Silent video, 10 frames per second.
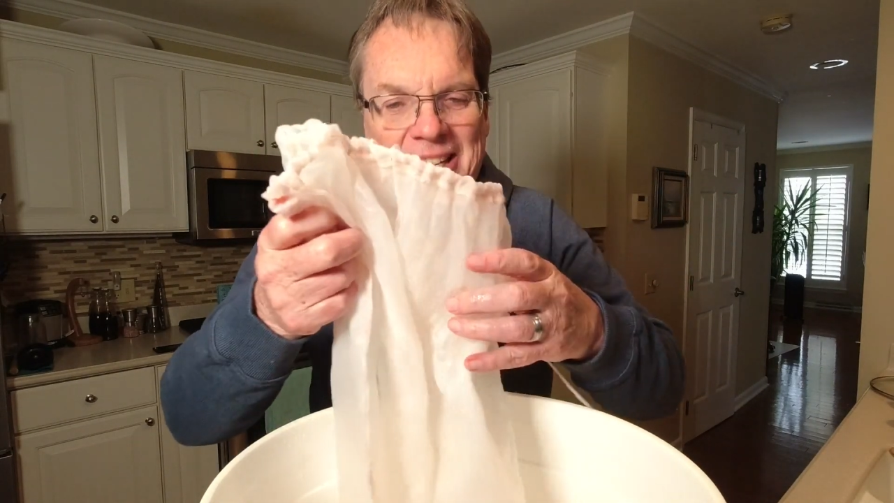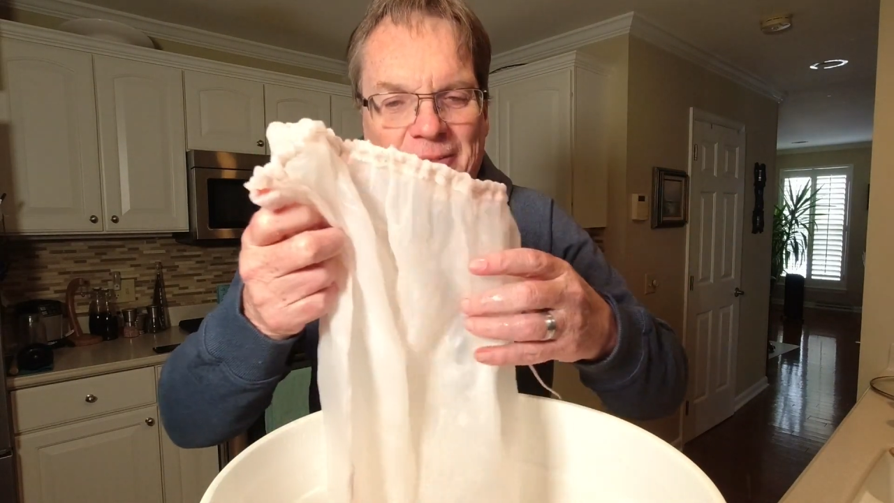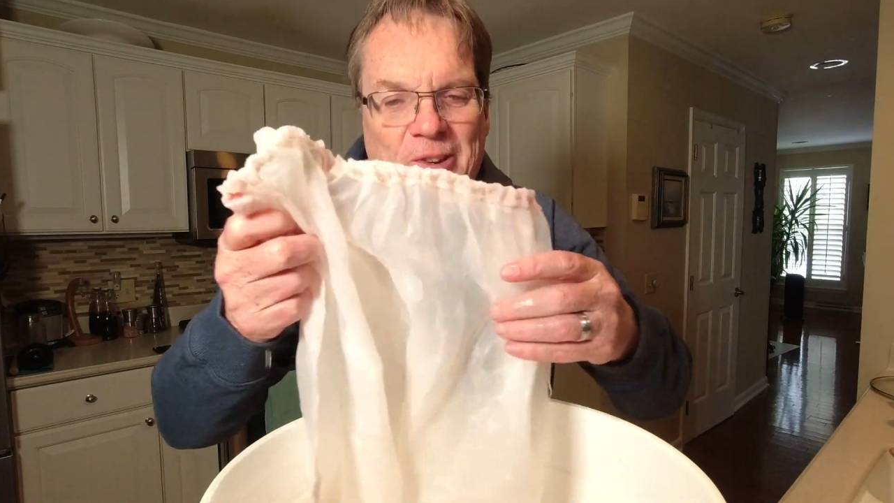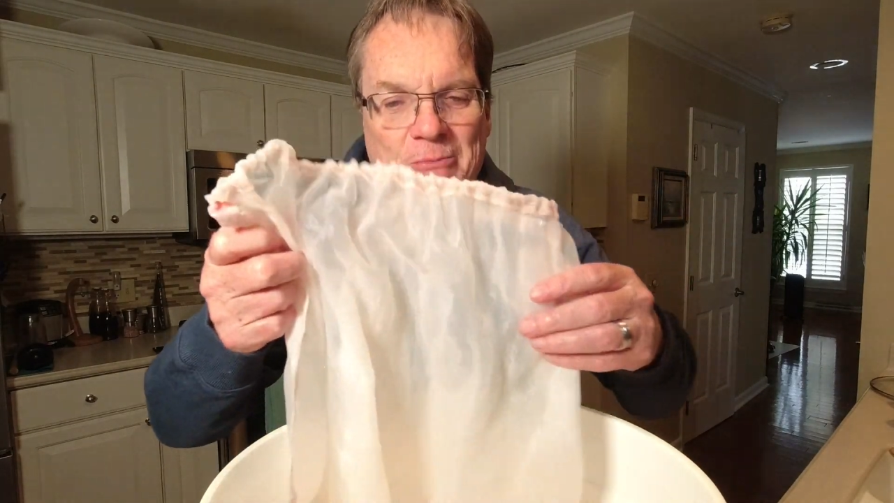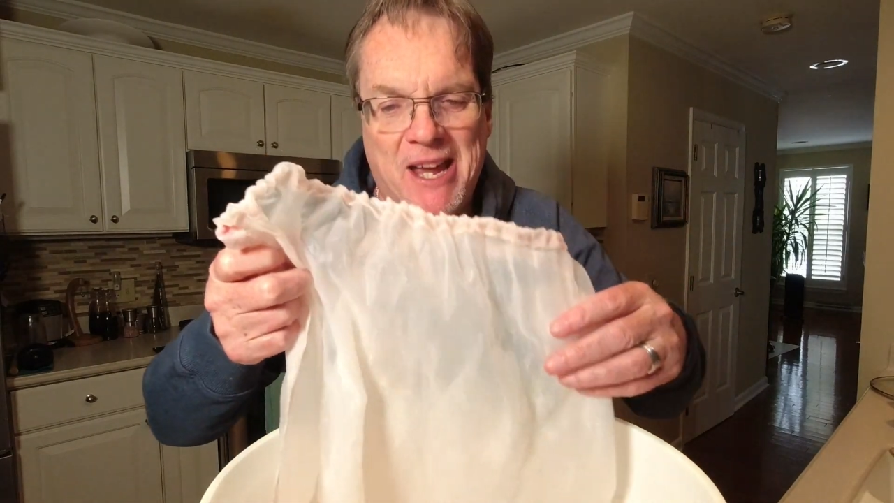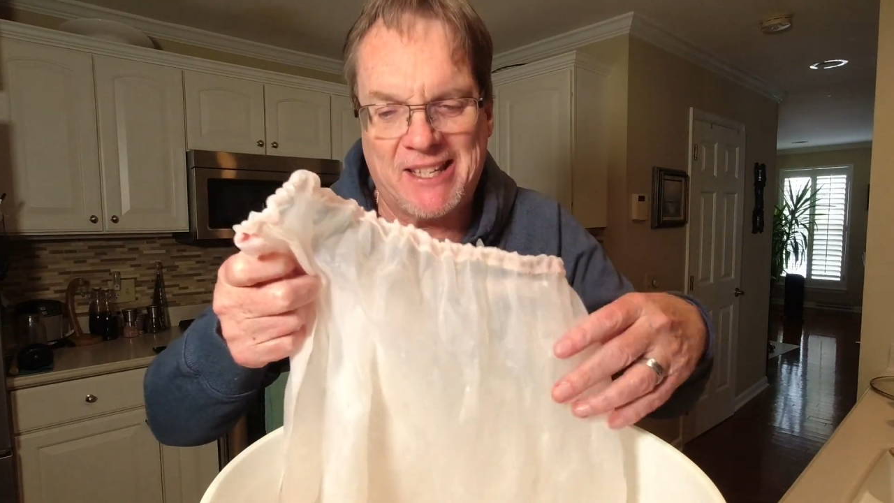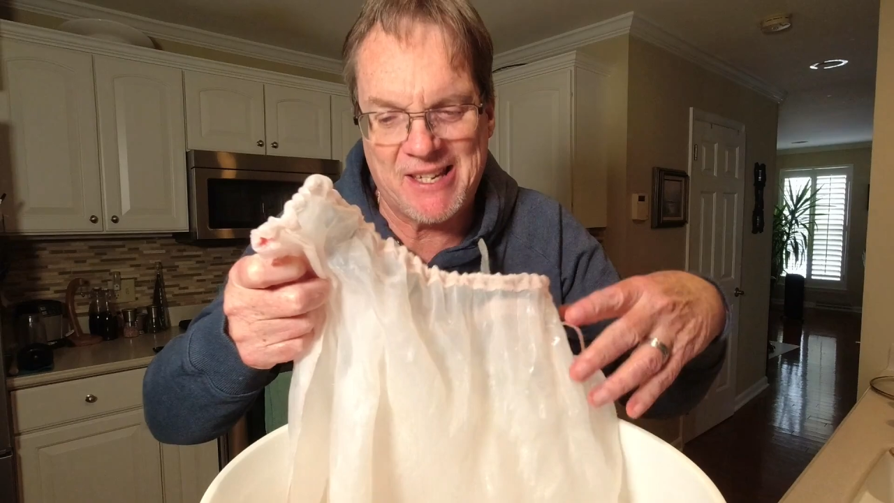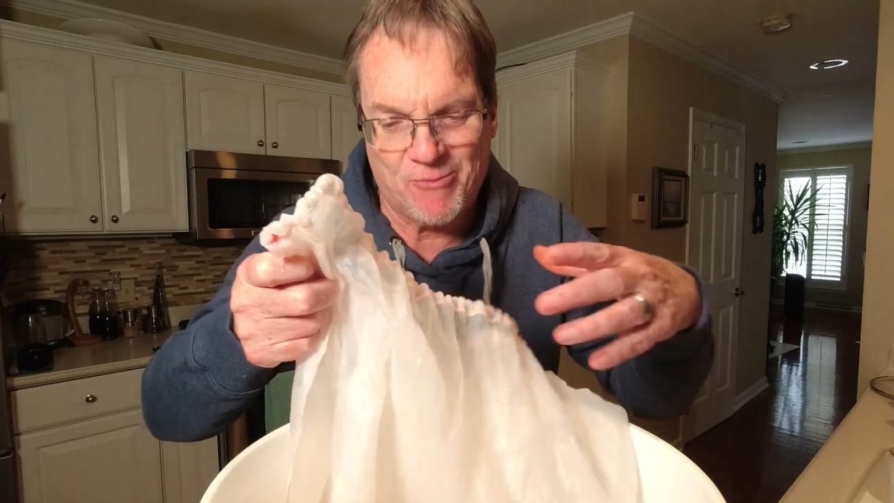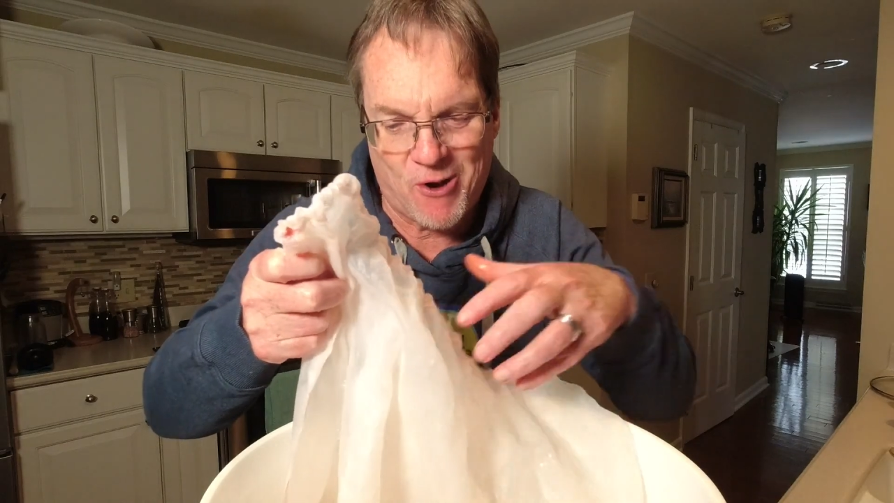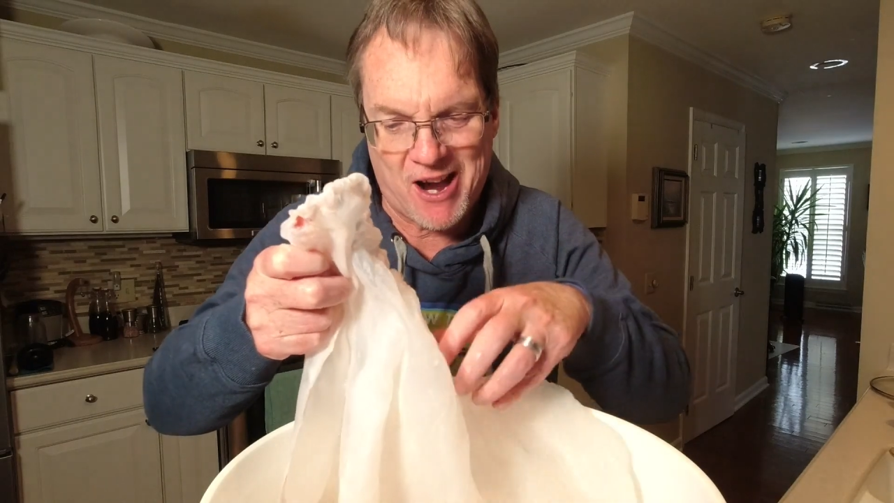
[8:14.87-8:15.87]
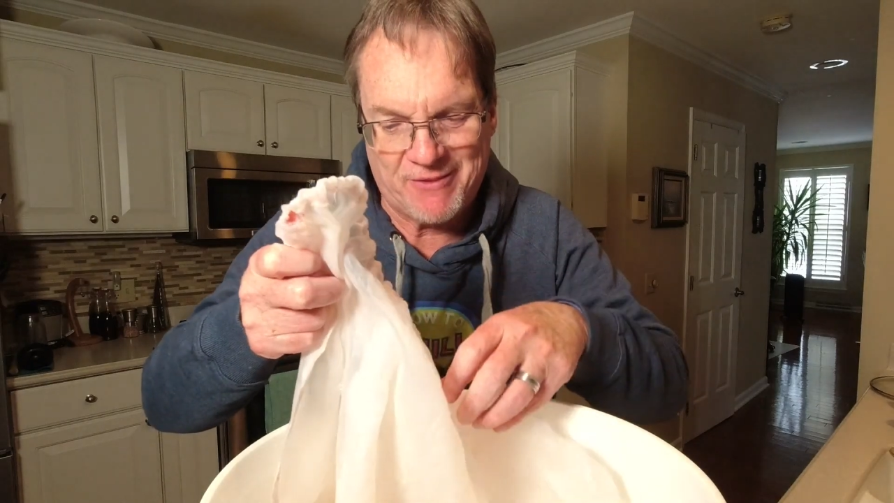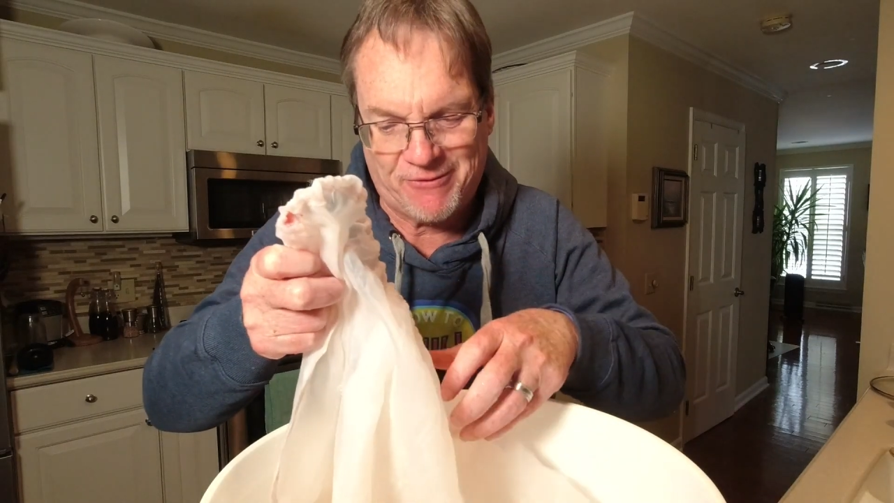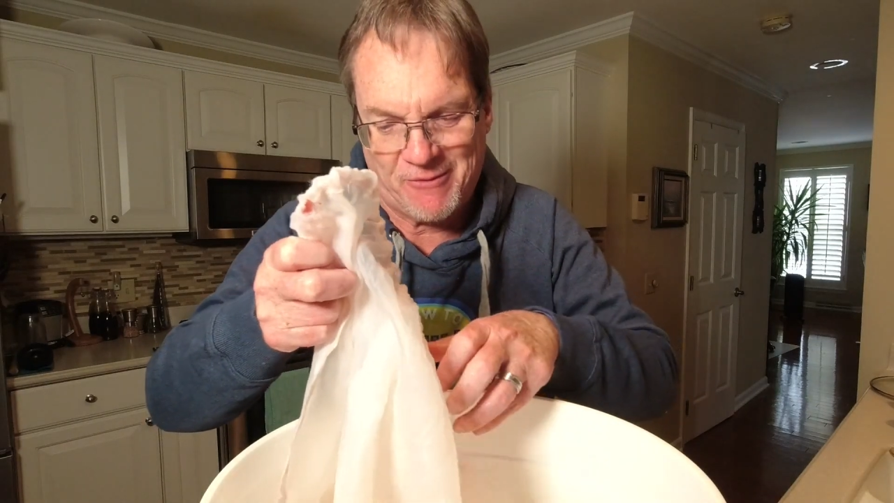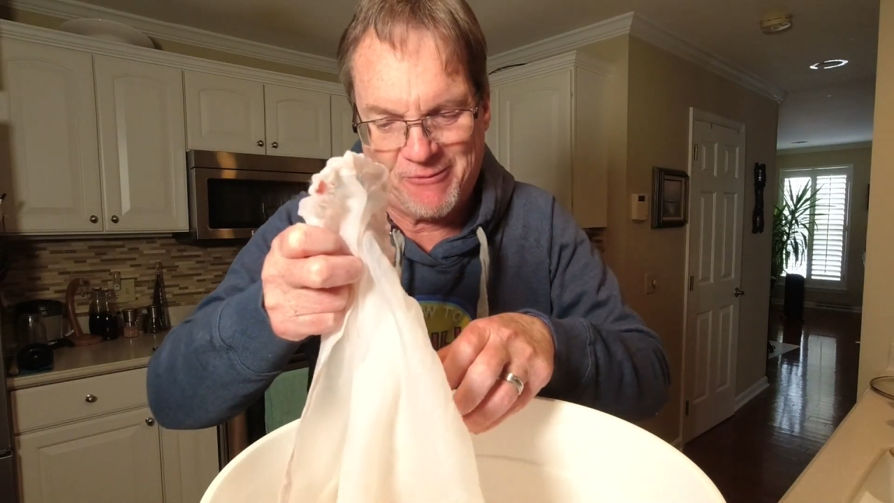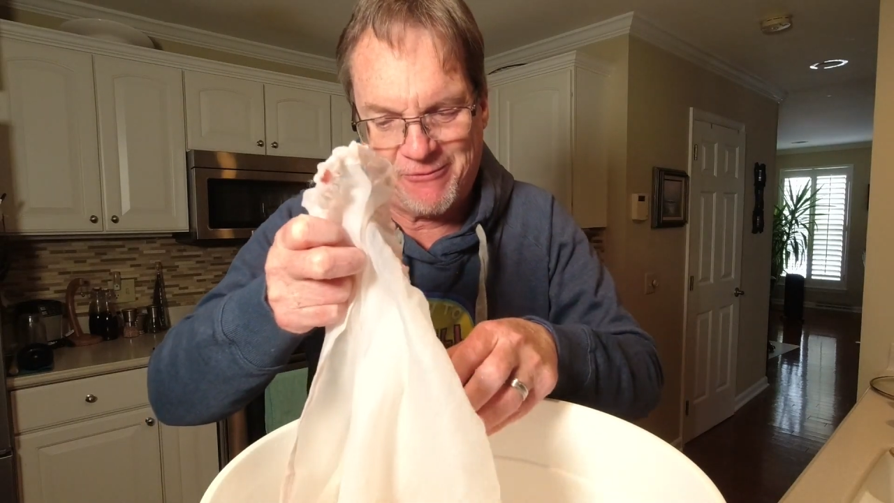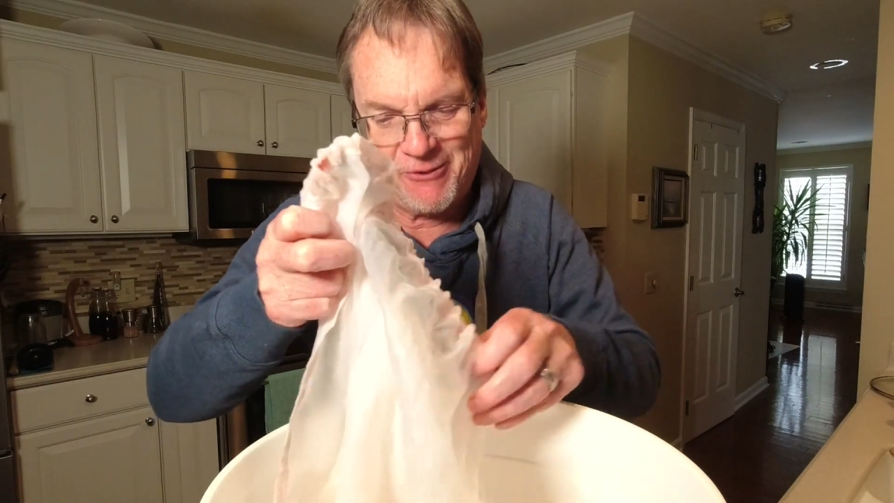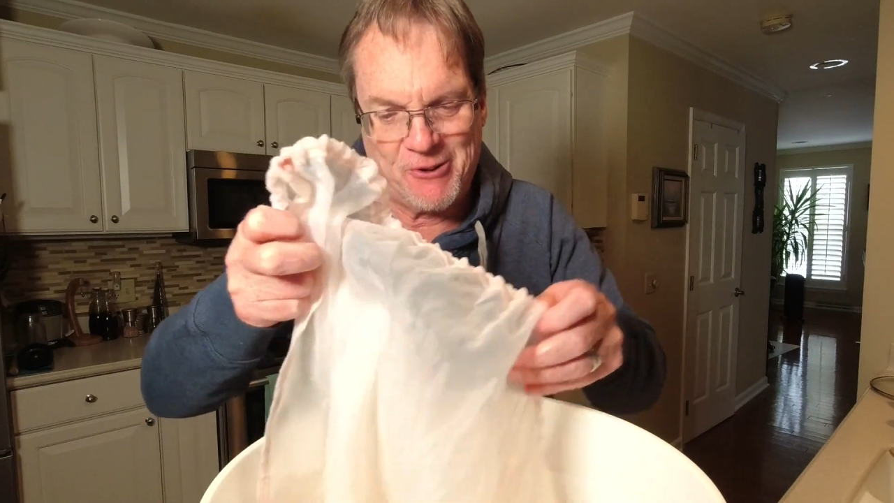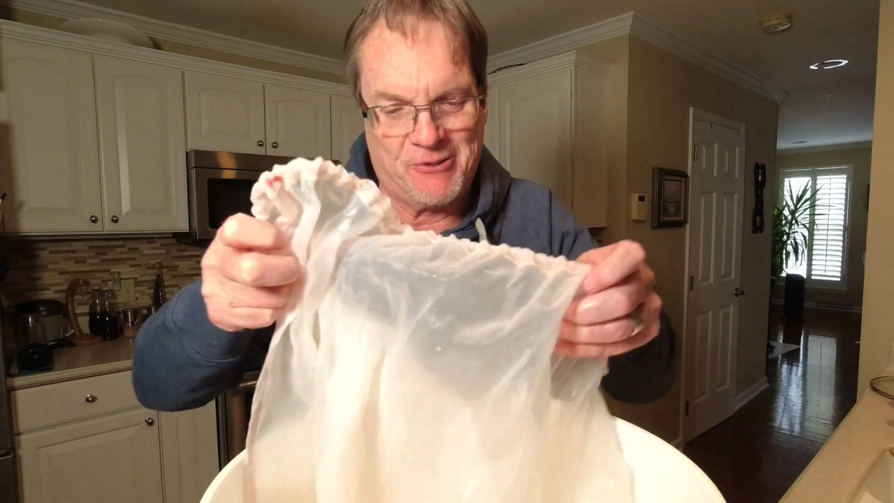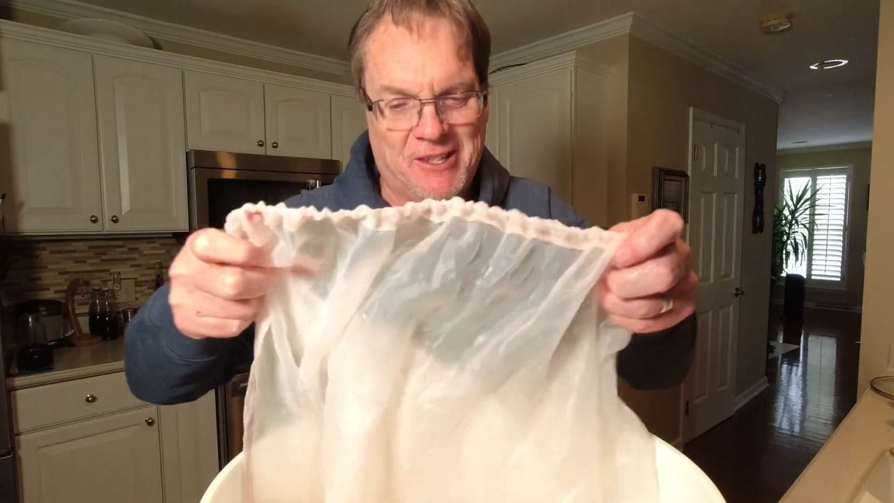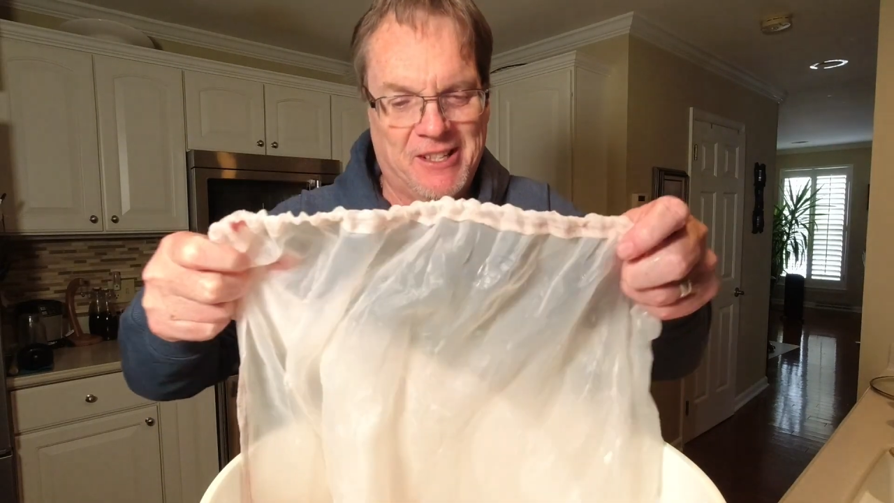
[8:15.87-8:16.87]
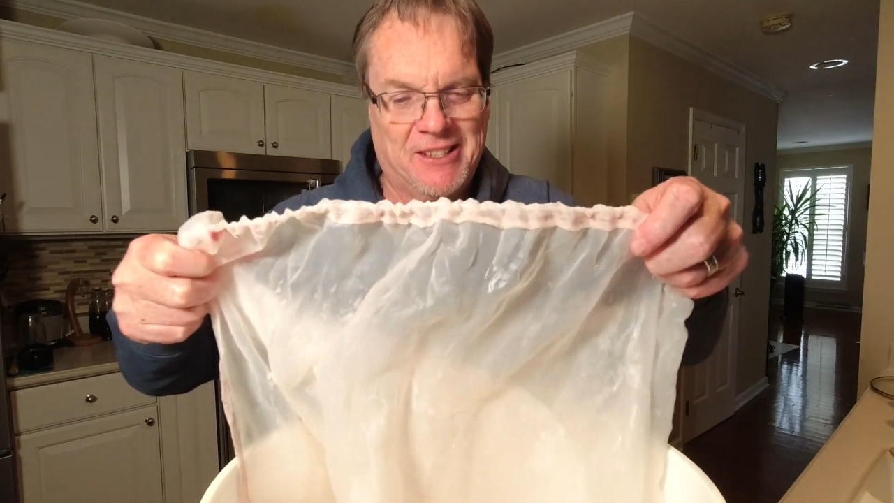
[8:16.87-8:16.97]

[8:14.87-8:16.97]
if you're making wine from fruit.